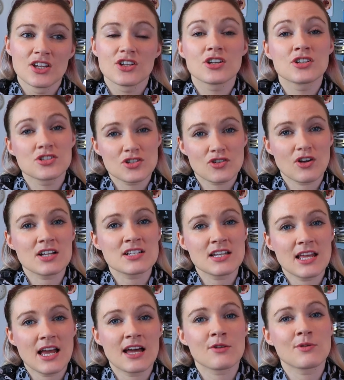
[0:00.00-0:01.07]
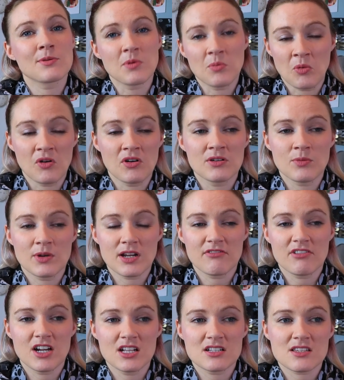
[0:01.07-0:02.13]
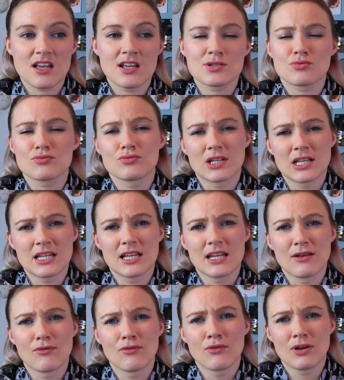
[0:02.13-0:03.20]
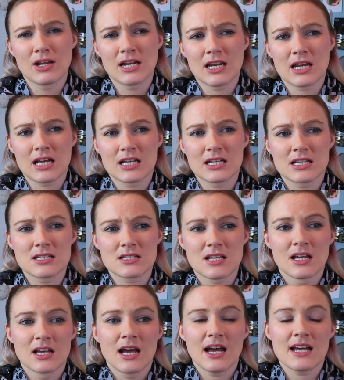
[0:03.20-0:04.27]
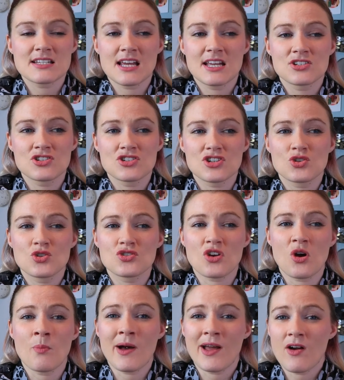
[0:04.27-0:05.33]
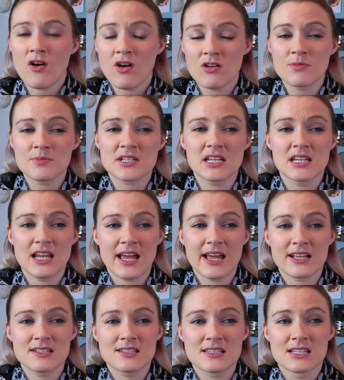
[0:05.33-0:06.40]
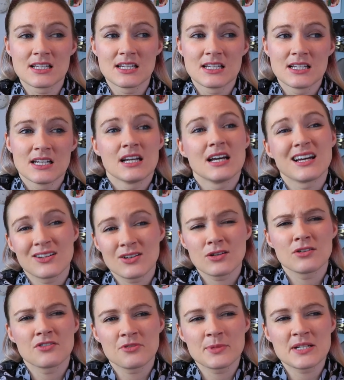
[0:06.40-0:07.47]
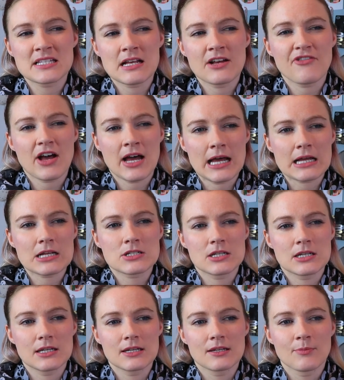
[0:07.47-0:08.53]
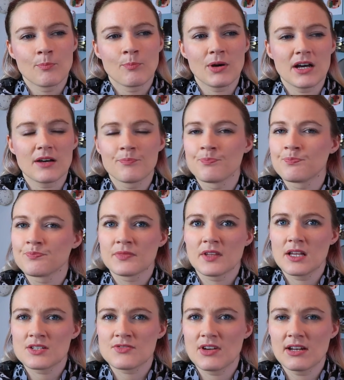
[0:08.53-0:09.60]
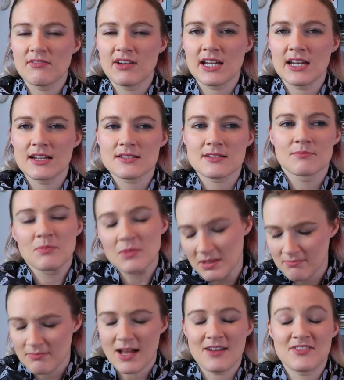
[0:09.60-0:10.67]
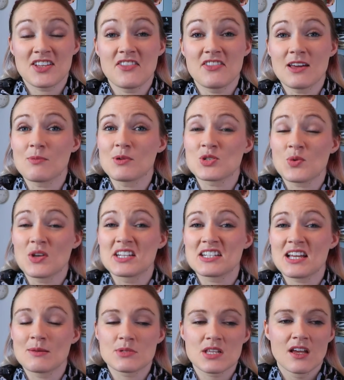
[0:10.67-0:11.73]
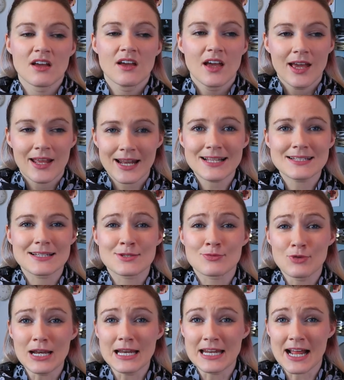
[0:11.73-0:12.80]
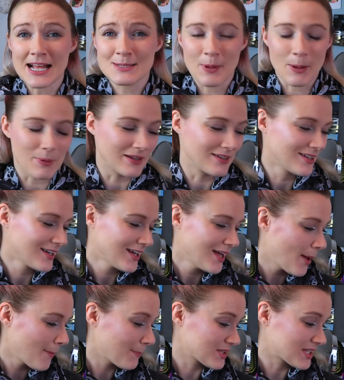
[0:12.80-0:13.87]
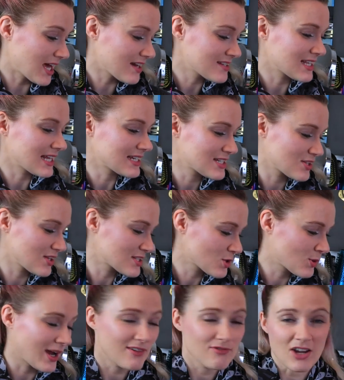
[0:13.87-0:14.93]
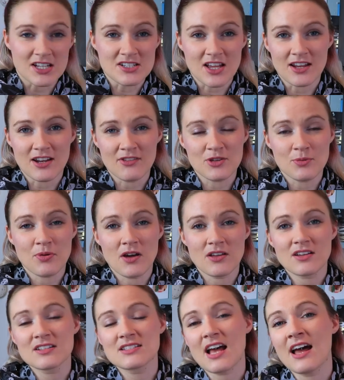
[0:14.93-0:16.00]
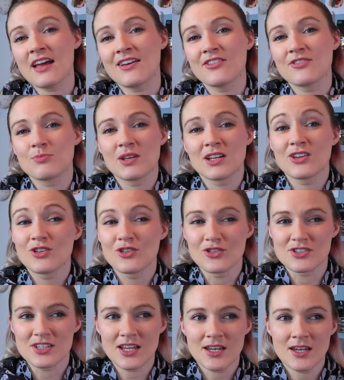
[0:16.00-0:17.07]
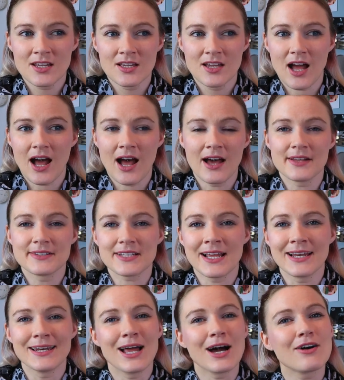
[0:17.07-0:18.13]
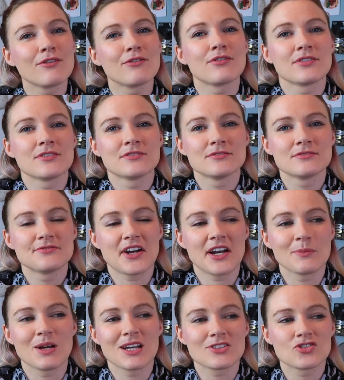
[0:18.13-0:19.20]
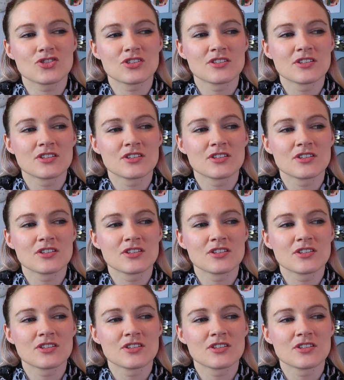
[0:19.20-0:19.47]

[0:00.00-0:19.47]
You can just gradually add a wee bit more and whatever else. It's really, really nice. I tend to just use it on my arms and legs and all over myself, actually. But it's really, really nice. I've said that about 20 times. It is. It's really nice, people. But that is it. So that's a quick rundown of the products I have been using and I love very much.